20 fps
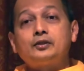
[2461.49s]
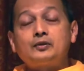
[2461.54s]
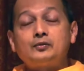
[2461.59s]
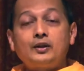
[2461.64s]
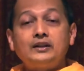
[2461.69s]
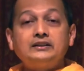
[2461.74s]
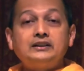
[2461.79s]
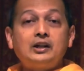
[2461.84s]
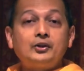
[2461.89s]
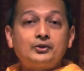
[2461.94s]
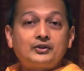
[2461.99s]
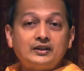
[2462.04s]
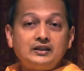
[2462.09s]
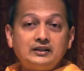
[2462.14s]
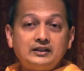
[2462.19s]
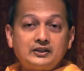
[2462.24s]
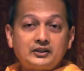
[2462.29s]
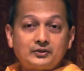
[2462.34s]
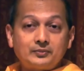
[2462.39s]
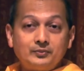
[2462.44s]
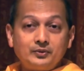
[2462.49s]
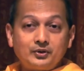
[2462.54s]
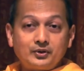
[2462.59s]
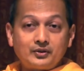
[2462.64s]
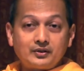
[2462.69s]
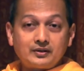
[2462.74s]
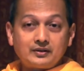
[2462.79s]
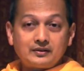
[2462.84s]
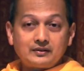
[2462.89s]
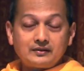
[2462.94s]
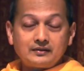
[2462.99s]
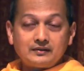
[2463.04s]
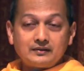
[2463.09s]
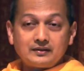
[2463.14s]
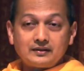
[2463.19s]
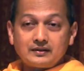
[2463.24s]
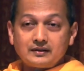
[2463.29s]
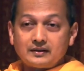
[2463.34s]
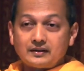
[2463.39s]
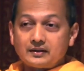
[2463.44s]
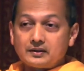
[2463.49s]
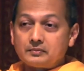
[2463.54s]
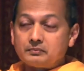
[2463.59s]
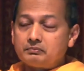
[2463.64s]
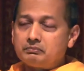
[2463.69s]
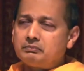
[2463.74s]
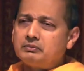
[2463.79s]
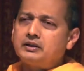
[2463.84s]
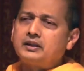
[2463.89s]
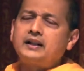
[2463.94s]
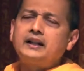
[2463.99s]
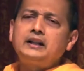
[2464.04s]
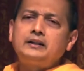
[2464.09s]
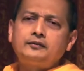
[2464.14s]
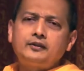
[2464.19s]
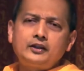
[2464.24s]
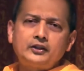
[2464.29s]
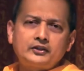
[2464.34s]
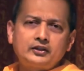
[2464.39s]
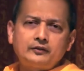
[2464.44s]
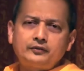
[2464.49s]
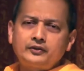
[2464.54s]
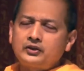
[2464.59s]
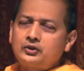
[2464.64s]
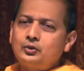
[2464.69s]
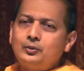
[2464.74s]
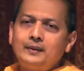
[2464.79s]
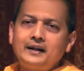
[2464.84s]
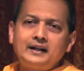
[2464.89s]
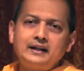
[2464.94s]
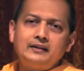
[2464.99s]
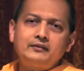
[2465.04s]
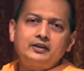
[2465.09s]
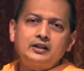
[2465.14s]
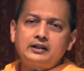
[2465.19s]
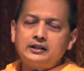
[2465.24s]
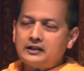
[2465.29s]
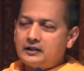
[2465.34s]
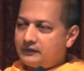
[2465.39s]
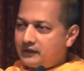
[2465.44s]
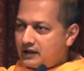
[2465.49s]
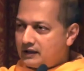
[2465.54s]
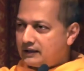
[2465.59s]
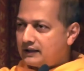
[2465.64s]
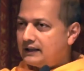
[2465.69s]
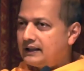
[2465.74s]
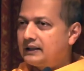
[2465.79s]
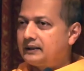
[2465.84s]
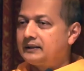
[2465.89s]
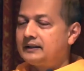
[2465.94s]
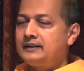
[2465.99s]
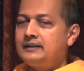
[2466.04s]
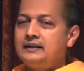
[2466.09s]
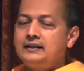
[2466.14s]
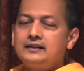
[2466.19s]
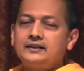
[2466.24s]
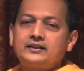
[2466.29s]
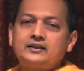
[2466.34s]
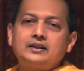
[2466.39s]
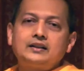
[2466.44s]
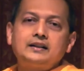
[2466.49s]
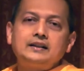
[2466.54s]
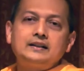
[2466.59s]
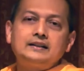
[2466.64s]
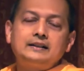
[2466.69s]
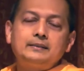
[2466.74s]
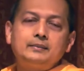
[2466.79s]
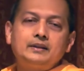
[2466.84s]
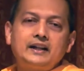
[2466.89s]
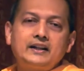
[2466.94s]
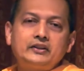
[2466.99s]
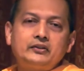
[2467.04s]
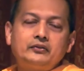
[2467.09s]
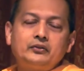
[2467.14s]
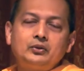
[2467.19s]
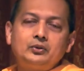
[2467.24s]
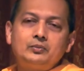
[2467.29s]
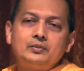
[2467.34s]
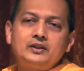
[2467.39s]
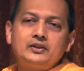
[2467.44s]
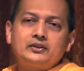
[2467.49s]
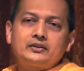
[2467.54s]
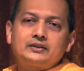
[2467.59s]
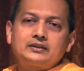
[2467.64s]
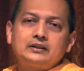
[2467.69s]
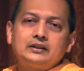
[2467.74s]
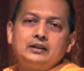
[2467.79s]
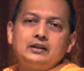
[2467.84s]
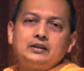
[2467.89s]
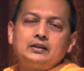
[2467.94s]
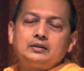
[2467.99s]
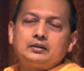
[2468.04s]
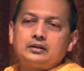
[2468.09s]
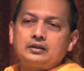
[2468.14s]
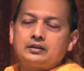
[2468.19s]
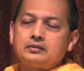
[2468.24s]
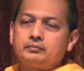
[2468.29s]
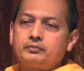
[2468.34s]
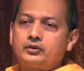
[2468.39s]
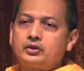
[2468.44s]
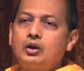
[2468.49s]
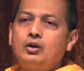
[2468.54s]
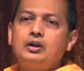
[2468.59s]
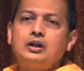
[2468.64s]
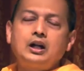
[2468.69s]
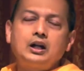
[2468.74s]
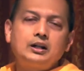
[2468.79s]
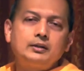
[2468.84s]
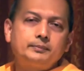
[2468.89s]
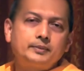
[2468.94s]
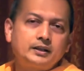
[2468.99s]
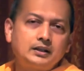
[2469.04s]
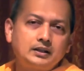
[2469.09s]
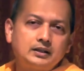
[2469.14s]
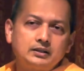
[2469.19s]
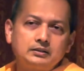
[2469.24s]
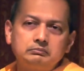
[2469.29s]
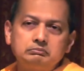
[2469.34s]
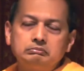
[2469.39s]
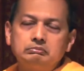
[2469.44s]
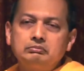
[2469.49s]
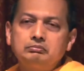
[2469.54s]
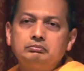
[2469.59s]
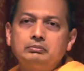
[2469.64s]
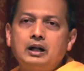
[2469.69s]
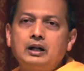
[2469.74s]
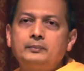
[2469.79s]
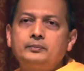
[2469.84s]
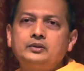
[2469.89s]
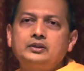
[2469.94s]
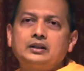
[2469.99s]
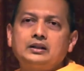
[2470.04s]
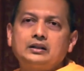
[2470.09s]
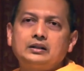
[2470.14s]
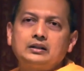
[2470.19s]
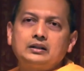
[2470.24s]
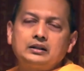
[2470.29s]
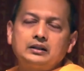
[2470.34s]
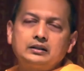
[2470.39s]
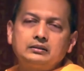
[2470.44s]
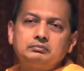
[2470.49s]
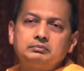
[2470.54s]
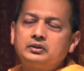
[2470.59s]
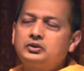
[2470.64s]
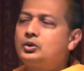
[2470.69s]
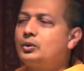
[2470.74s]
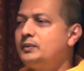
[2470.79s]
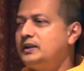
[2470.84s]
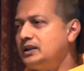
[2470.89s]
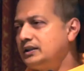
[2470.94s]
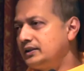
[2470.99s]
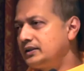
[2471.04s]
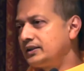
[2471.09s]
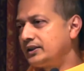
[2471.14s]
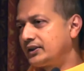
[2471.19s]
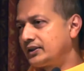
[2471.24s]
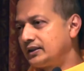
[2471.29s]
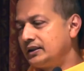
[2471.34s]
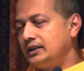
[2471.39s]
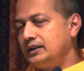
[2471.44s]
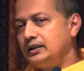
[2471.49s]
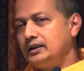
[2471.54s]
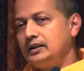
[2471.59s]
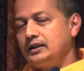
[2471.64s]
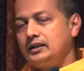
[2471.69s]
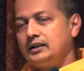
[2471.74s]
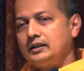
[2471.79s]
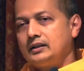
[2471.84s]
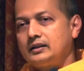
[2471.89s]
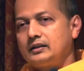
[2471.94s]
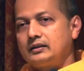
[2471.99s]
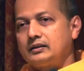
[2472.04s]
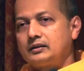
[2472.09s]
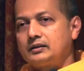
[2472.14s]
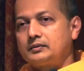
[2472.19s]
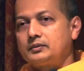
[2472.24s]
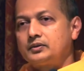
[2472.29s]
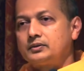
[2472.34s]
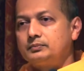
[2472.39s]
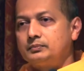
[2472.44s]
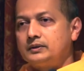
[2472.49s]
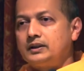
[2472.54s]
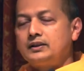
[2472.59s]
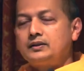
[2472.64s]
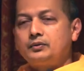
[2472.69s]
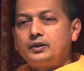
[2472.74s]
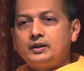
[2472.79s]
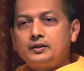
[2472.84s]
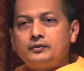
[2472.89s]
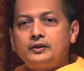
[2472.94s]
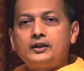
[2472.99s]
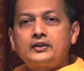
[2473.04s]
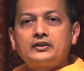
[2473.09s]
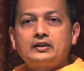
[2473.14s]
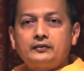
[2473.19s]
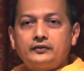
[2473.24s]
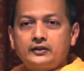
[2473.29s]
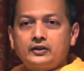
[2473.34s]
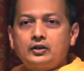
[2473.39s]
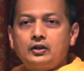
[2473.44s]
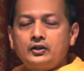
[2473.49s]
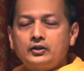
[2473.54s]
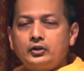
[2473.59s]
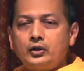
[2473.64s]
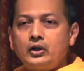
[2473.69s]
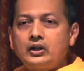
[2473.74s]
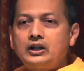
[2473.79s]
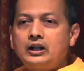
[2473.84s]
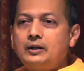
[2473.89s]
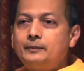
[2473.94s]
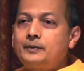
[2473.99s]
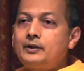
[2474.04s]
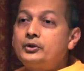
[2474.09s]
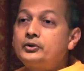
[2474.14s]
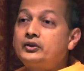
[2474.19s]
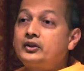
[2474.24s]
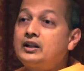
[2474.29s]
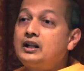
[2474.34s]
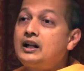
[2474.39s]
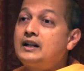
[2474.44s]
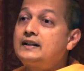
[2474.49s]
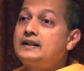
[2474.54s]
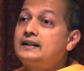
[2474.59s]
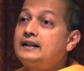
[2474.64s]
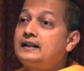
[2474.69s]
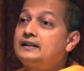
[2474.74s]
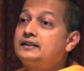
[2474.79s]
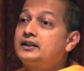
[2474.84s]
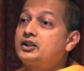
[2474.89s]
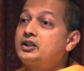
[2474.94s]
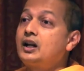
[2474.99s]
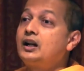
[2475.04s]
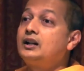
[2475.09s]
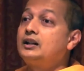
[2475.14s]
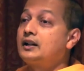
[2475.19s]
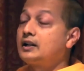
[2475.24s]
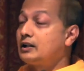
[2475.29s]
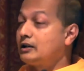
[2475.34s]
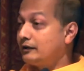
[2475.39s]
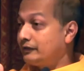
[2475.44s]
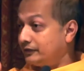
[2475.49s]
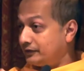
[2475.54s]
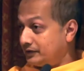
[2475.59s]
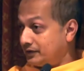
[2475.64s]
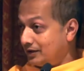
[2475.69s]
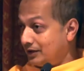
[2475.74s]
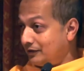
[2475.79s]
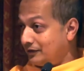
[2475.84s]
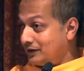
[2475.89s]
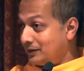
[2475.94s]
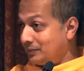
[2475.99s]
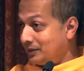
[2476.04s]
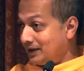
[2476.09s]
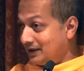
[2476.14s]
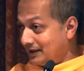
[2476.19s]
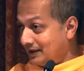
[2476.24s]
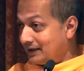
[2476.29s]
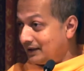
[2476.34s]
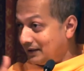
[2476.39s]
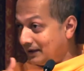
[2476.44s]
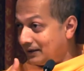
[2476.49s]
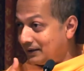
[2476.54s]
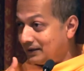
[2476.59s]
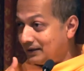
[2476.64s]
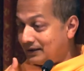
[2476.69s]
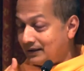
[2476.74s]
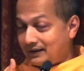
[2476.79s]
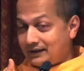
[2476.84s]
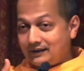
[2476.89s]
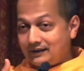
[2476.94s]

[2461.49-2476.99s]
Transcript: for 1,000 years more. Um, great philosophers whom I had never heard of until I studied them last few months. Um, Tsongkhapa, Mabja, and so many others. Uh, there's one philosopher called Tsongkhapa who's regarded like the Shankara of, of Tibet. And, uh,